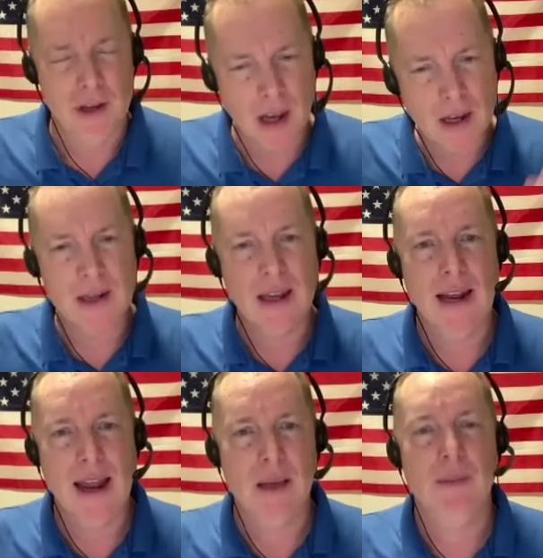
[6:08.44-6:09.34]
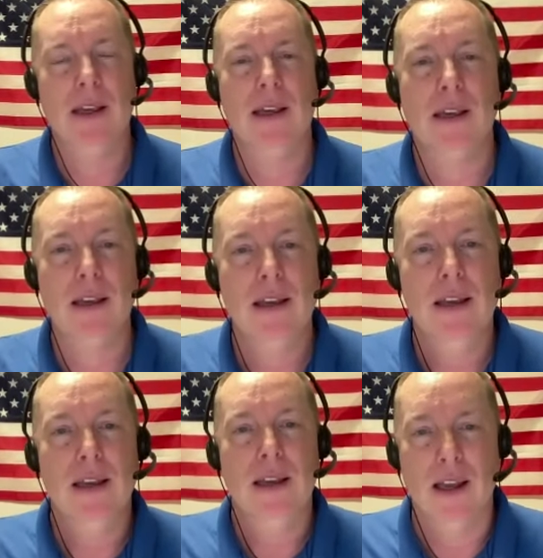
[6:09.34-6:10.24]
young and dynamic,
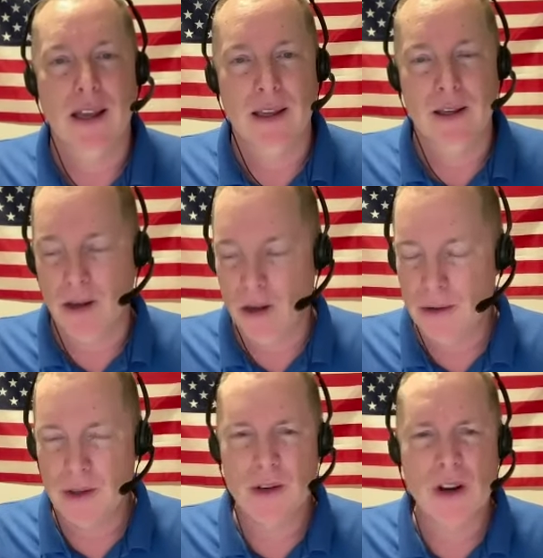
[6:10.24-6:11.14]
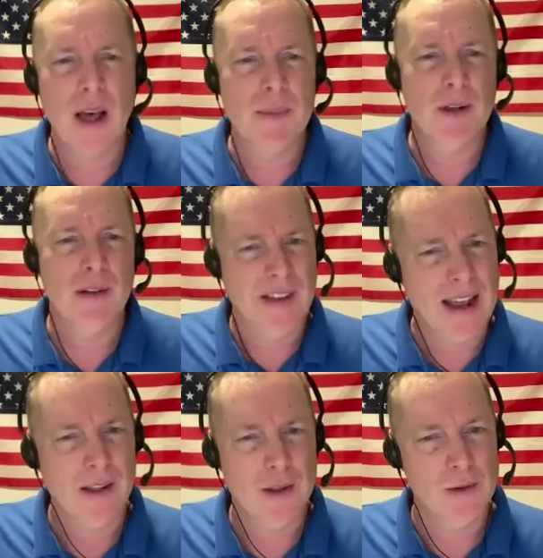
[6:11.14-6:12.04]
those are nominal
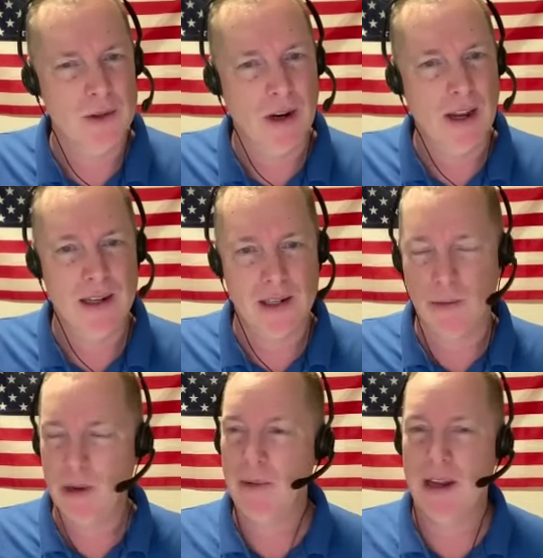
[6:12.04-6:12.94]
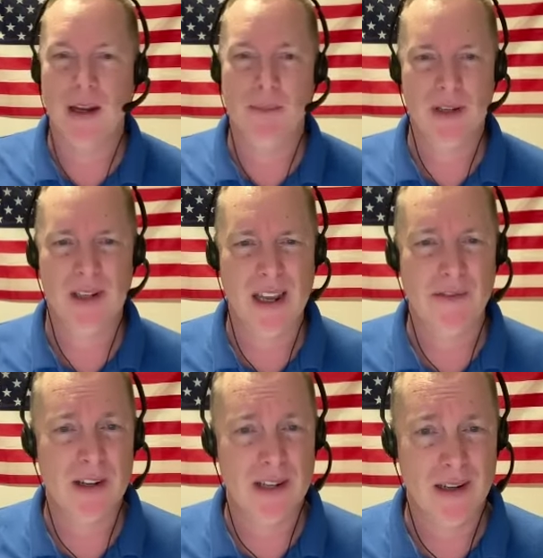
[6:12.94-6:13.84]
values, right? So we went up to
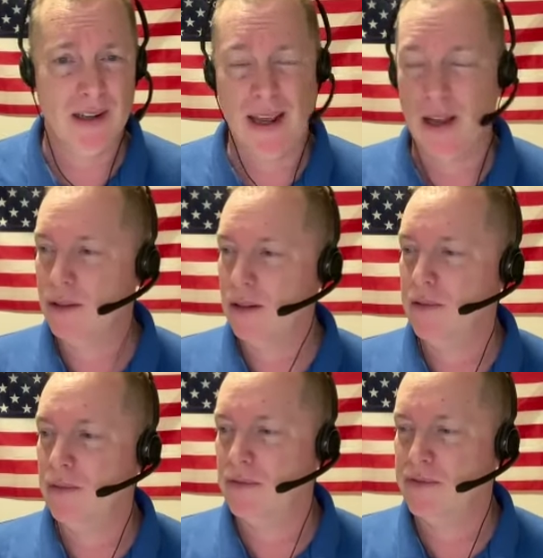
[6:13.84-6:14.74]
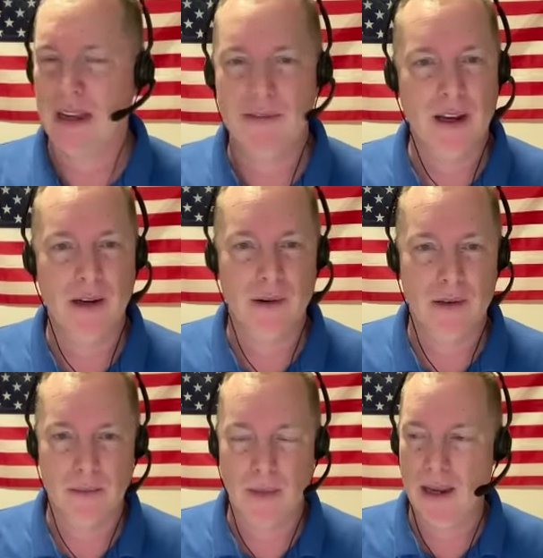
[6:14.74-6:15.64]
17,500
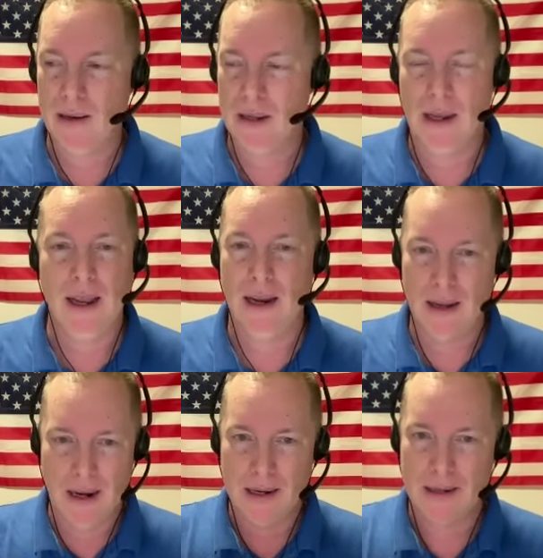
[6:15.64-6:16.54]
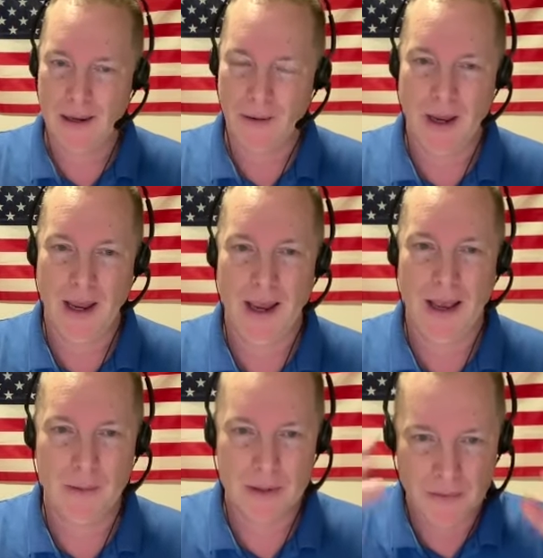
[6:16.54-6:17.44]
is and then I said, okay,
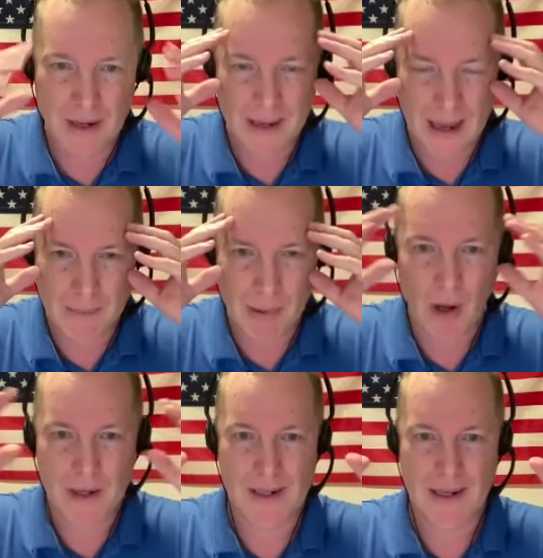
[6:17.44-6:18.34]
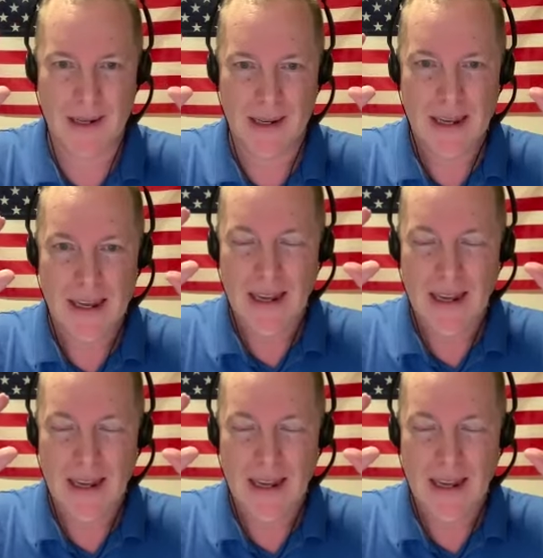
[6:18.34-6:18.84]
I was feeling hypoxic. And I